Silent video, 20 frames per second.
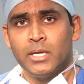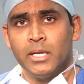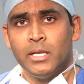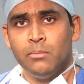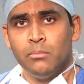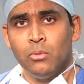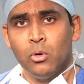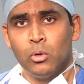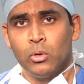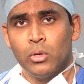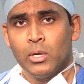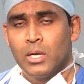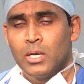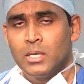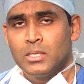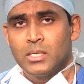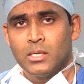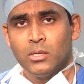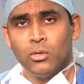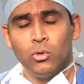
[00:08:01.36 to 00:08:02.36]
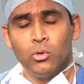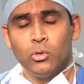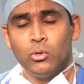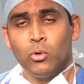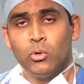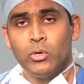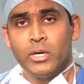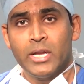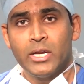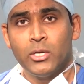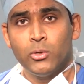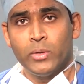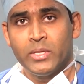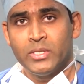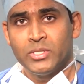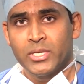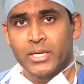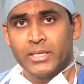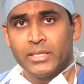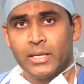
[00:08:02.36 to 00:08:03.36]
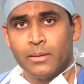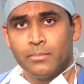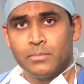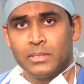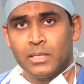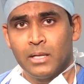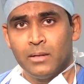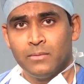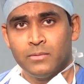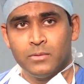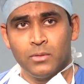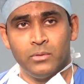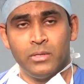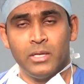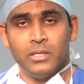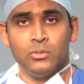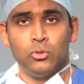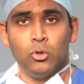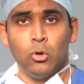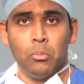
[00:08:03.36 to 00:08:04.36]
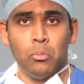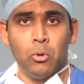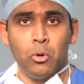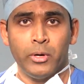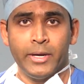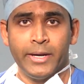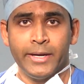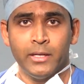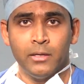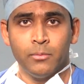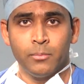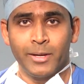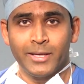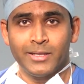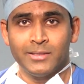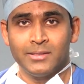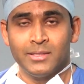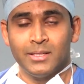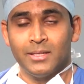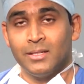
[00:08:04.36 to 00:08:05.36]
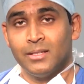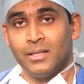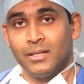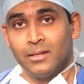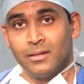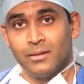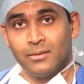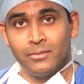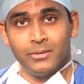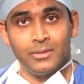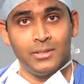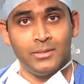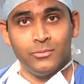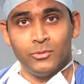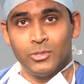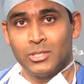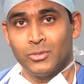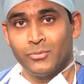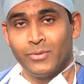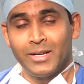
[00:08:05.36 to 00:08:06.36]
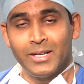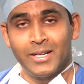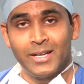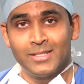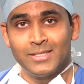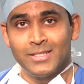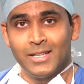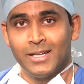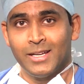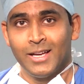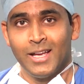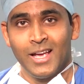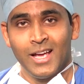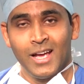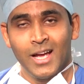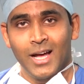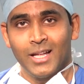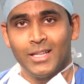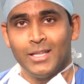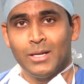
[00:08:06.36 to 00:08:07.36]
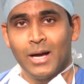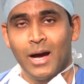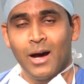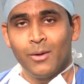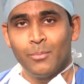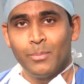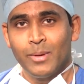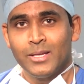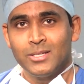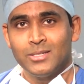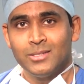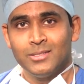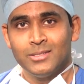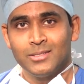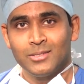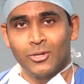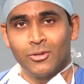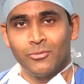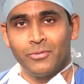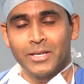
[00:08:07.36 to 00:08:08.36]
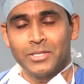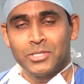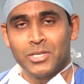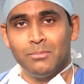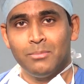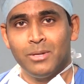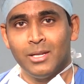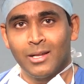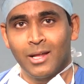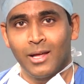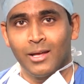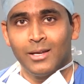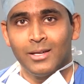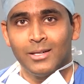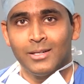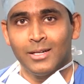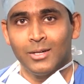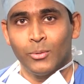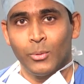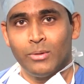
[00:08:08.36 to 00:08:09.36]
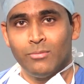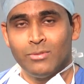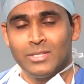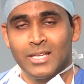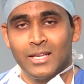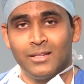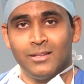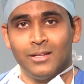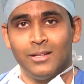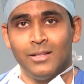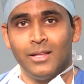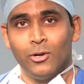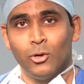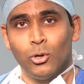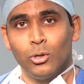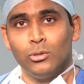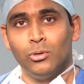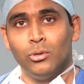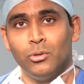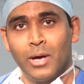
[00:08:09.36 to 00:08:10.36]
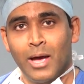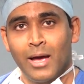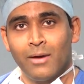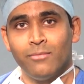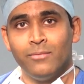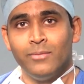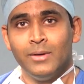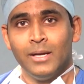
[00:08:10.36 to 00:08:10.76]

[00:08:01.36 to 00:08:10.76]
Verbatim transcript: anymore so they don't need to inject themselves so there's no more needle pricks uh, that are which is fantastic i think our patients sort of extremely like uh, when we say that they're not going to have